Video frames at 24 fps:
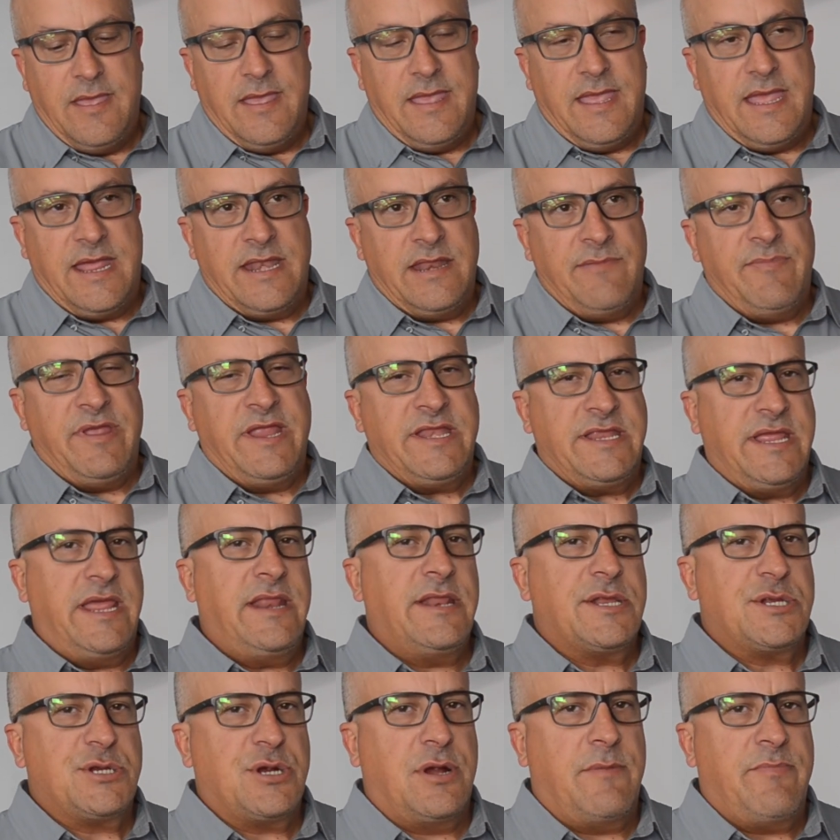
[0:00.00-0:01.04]
And to maintain a
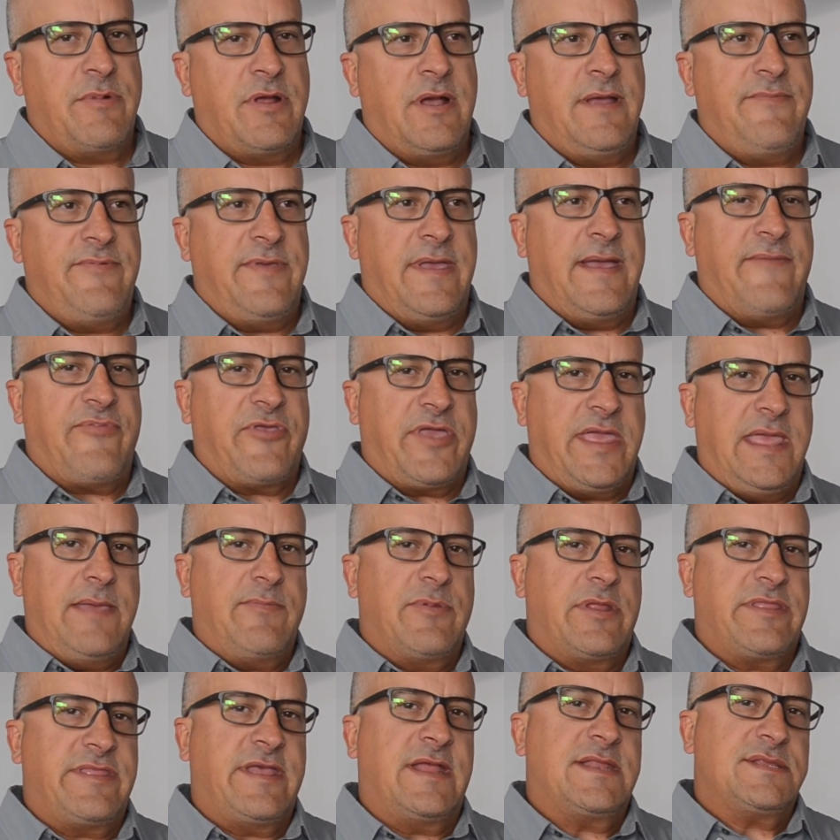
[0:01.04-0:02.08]
sharp knife, you have to keep it
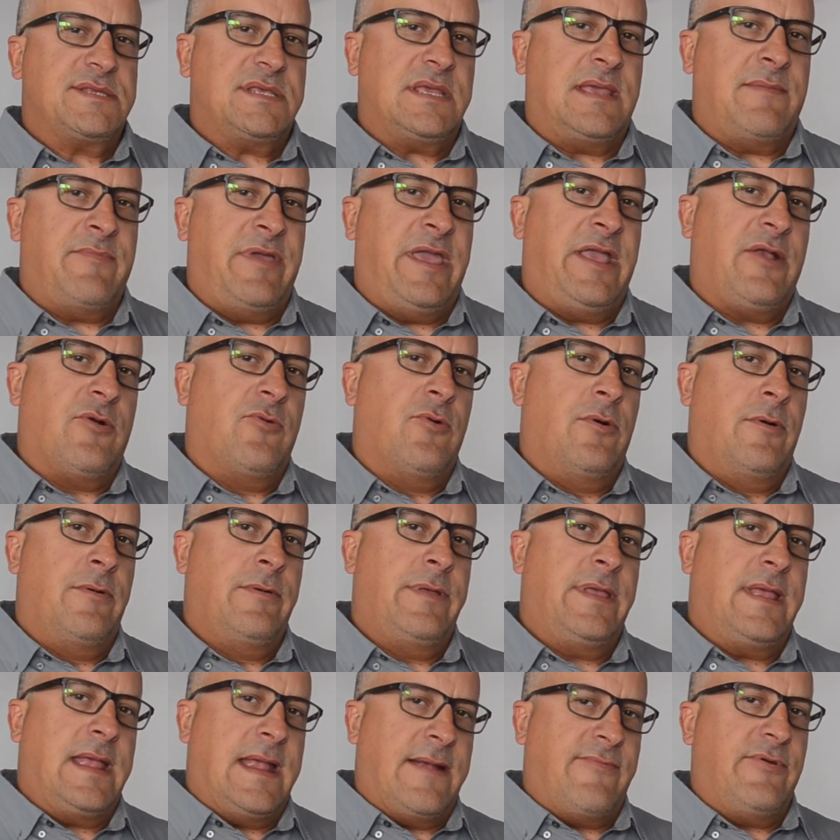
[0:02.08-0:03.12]
at that same angle
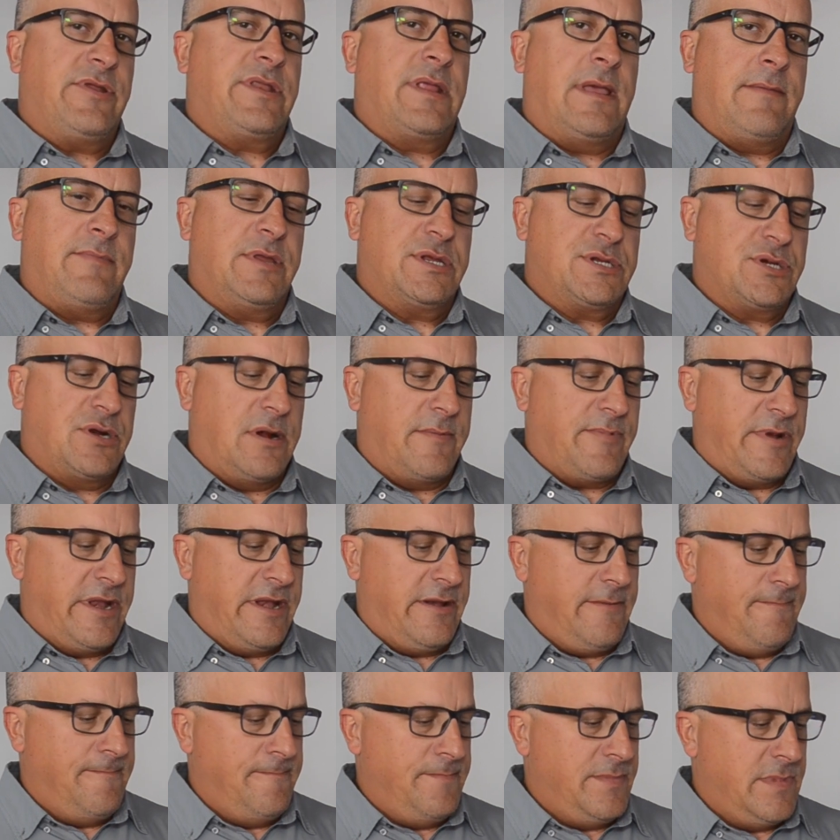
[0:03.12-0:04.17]
every time you sharpen it.
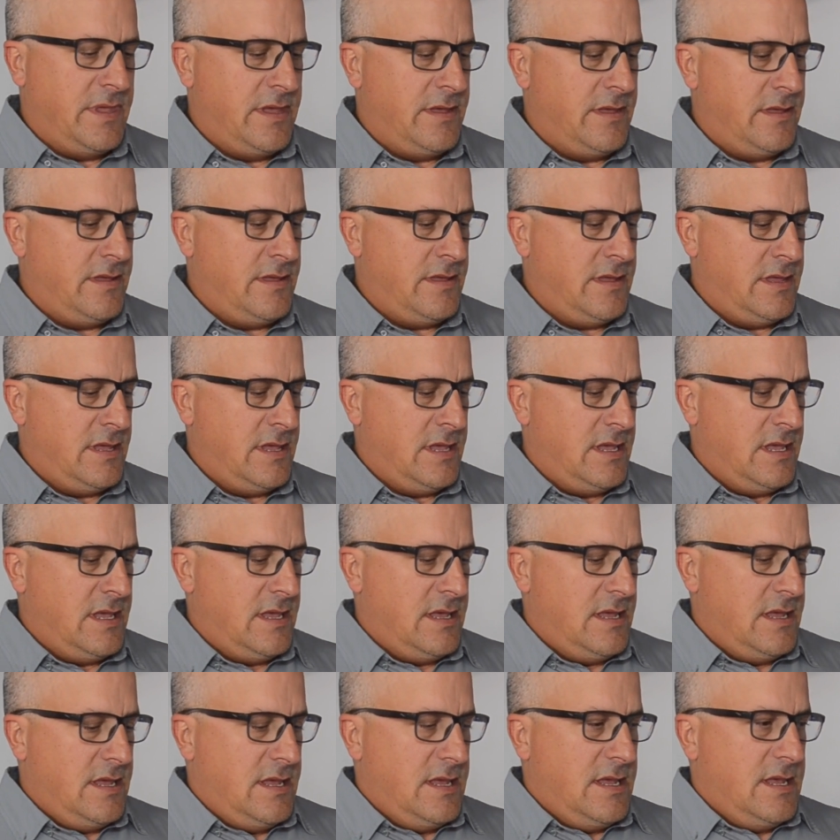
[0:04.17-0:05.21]

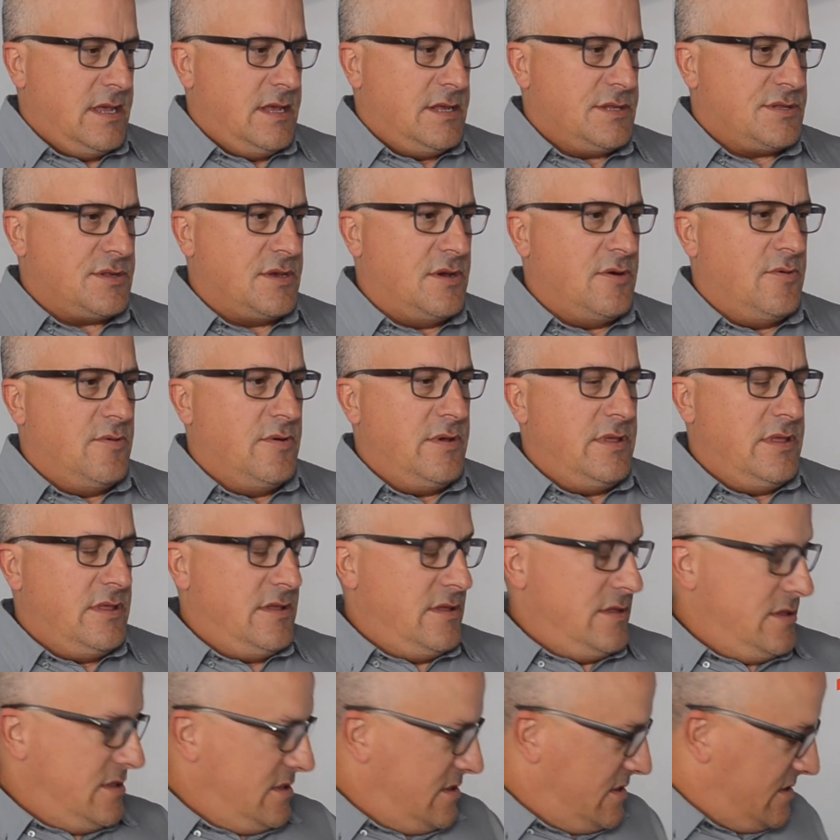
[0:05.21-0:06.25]
So
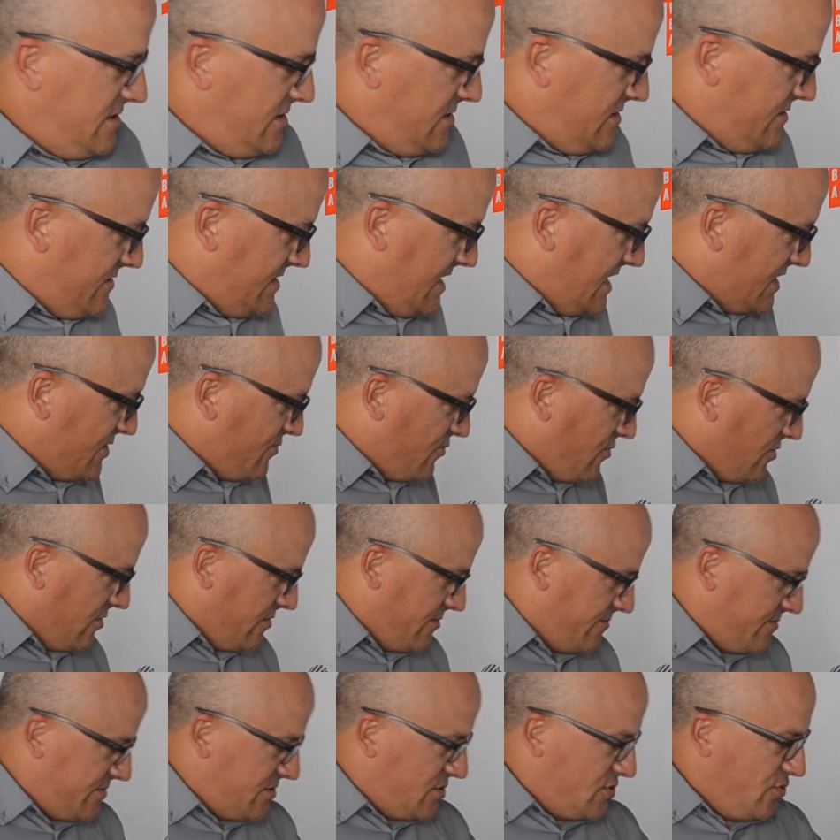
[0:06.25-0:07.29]
that's where
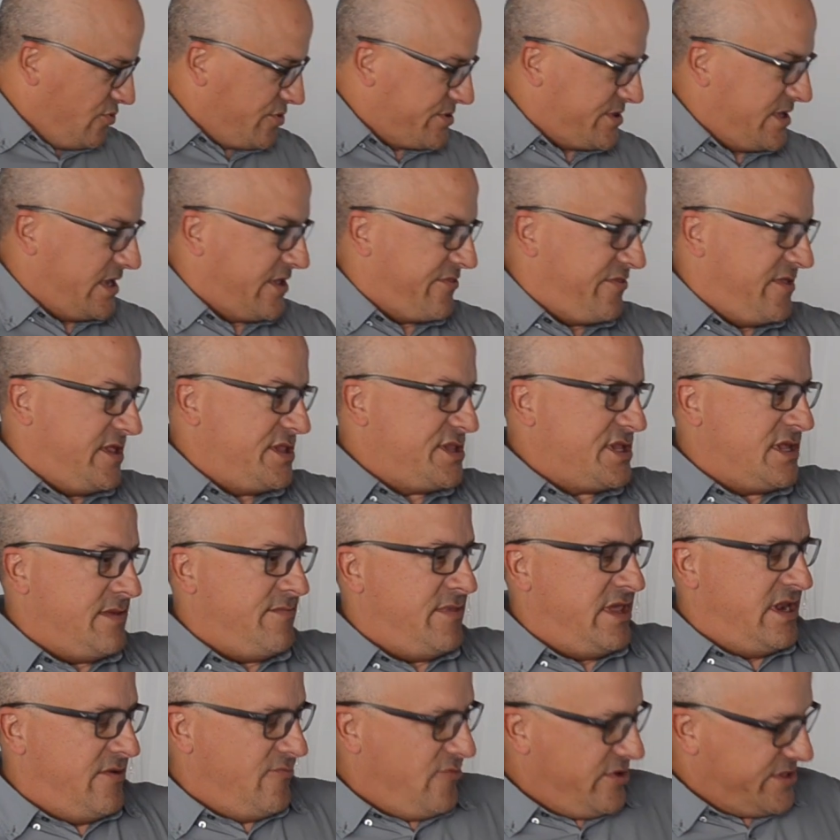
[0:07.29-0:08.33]
tools like this come
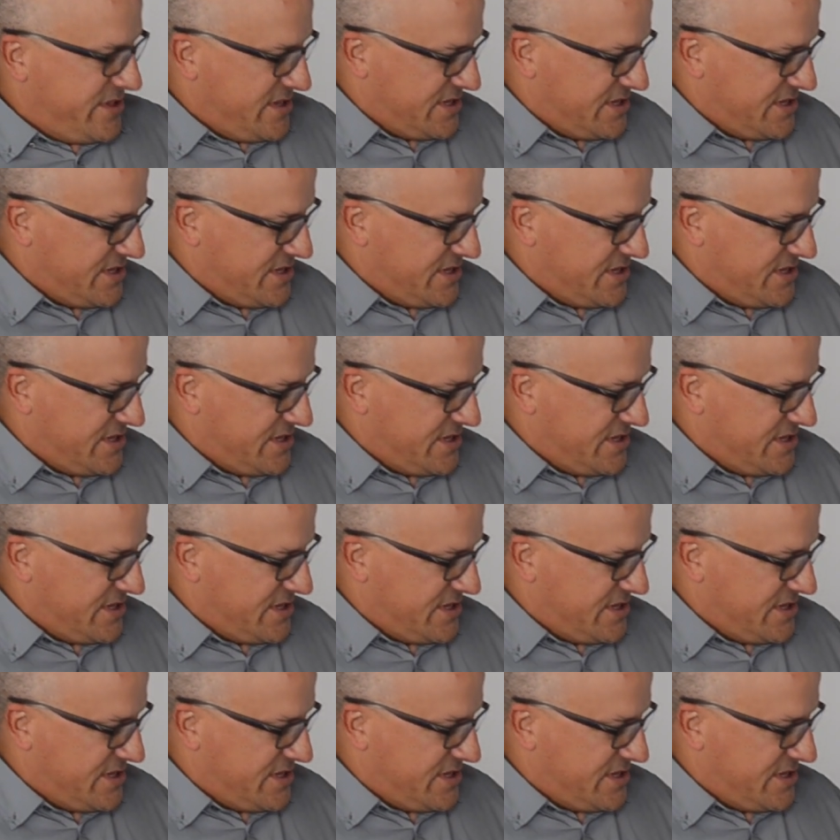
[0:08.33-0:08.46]
in. And what